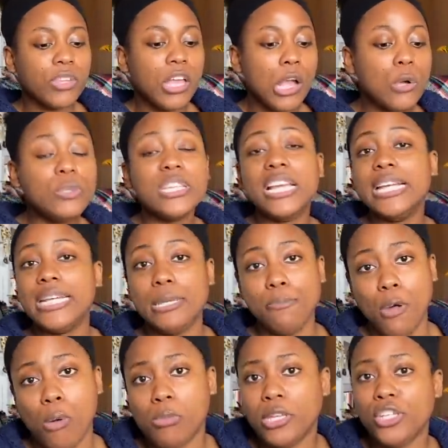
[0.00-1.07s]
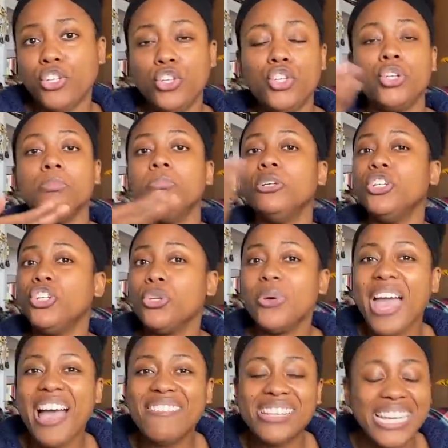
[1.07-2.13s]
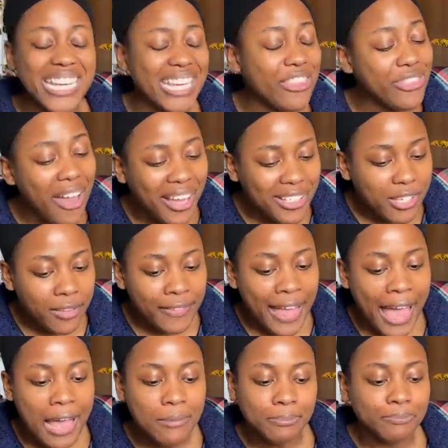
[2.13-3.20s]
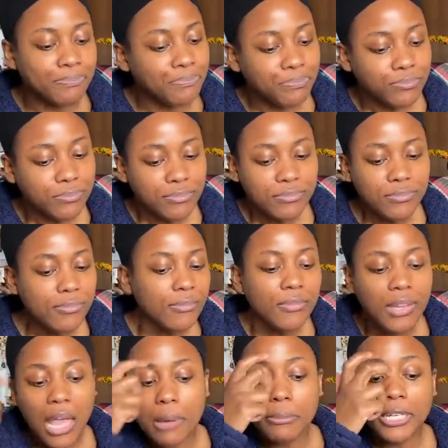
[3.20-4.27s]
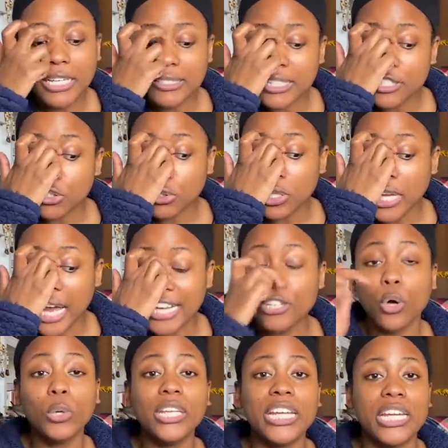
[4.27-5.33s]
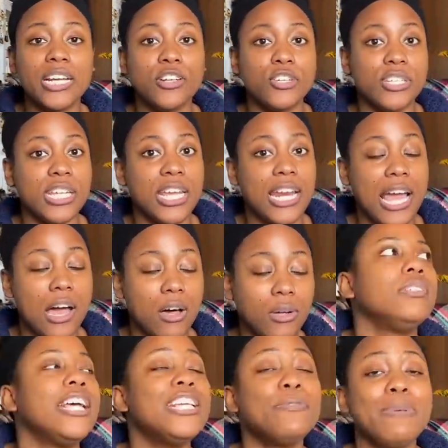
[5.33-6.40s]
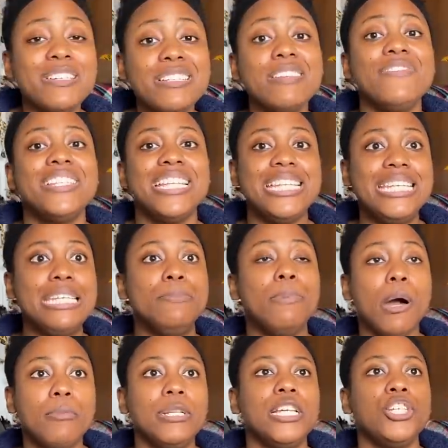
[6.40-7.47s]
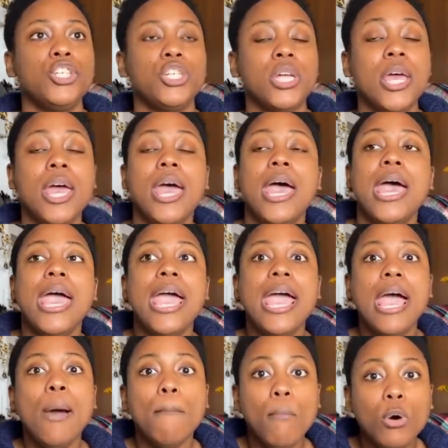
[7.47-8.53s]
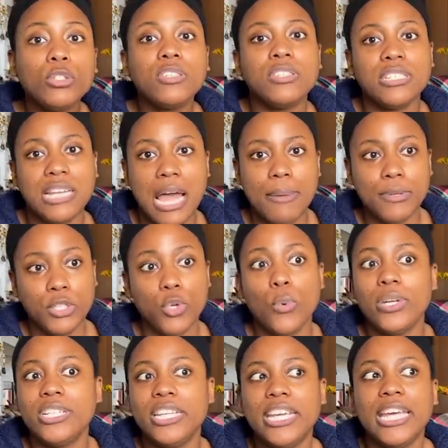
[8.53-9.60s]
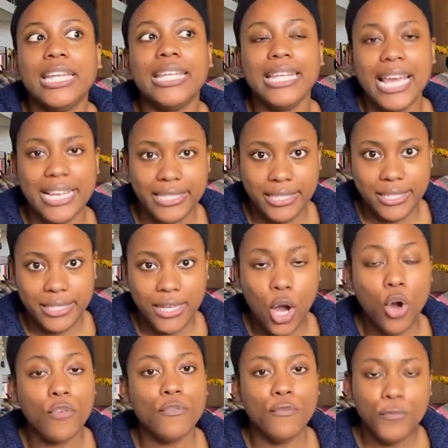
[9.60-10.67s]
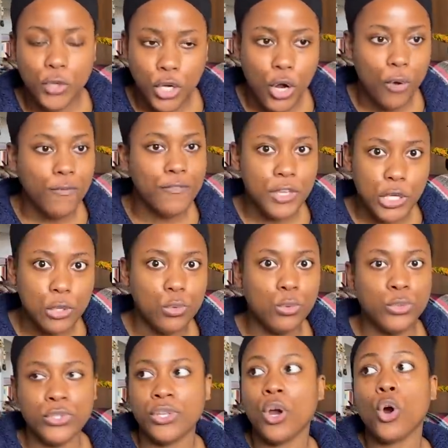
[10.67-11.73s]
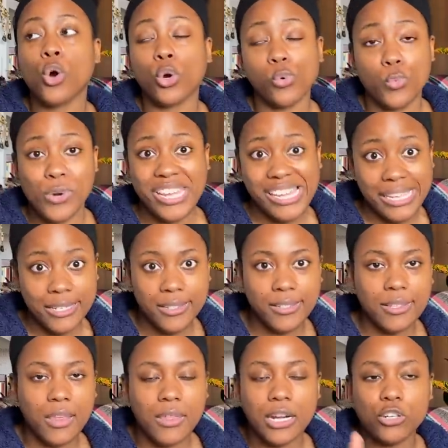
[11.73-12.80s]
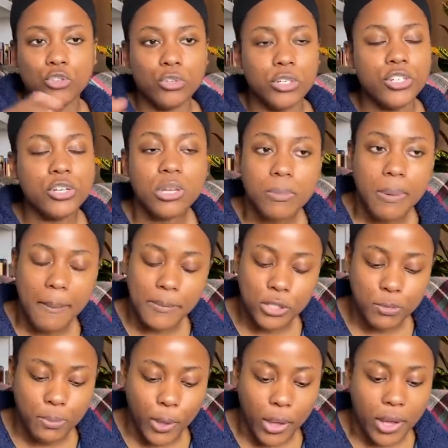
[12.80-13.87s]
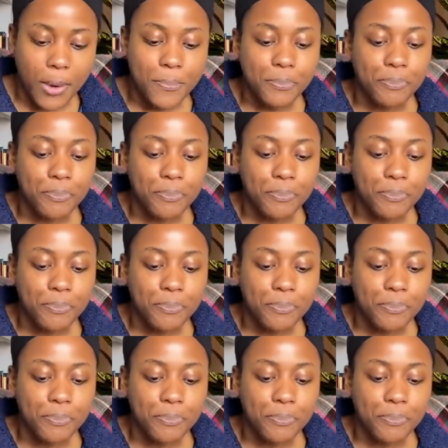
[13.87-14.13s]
who's indie published. Do you have any thoughts on that? Because I totally can understand how, especially if it's indie published, most of the time it's going to get less, you know, views or reads than a traditionally published book.